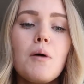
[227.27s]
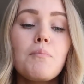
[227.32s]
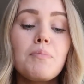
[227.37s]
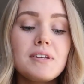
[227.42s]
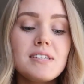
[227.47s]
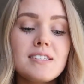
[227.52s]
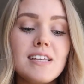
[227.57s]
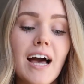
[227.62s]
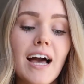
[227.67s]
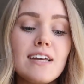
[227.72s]

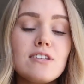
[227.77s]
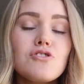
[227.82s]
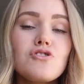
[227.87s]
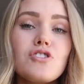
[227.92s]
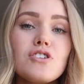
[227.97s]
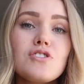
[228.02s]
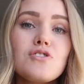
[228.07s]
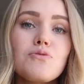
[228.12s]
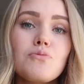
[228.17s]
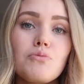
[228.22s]
besides
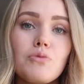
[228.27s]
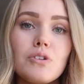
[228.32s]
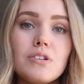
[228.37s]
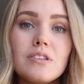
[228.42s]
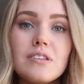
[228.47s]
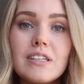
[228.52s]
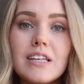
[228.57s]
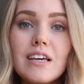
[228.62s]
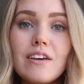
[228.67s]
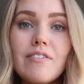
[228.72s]
just
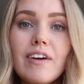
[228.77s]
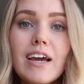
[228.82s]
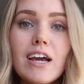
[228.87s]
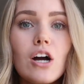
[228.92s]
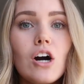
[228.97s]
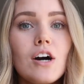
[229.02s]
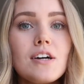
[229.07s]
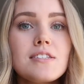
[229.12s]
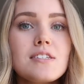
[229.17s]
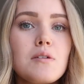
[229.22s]
relieving
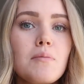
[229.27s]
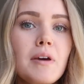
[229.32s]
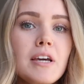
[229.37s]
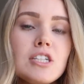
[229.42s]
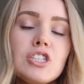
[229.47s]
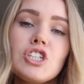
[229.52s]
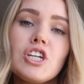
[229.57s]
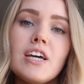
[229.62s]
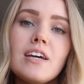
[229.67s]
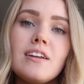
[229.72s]

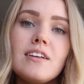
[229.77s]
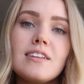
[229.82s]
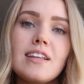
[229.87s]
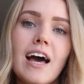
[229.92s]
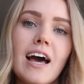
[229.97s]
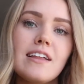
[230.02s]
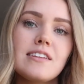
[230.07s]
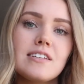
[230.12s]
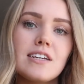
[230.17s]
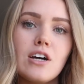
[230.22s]
constipation
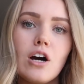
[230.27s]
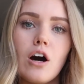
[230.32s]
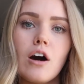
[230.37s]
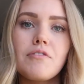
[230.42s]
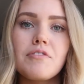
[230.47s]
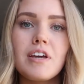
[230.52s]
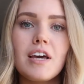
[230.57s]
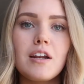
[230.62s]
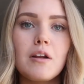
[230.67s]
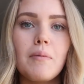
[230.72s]
that the
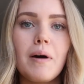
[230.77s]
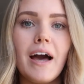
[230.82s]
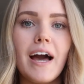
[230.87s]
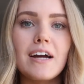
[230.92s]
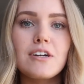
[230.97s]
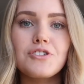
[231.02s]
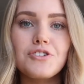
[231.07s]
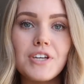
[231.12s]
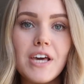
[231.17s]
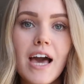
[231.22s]
coffee enema
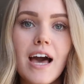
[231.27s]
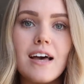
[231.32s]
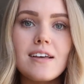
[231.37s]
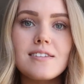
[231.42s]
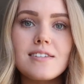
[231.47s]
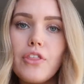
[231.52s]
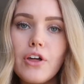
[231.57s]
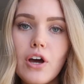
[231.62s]
actually has.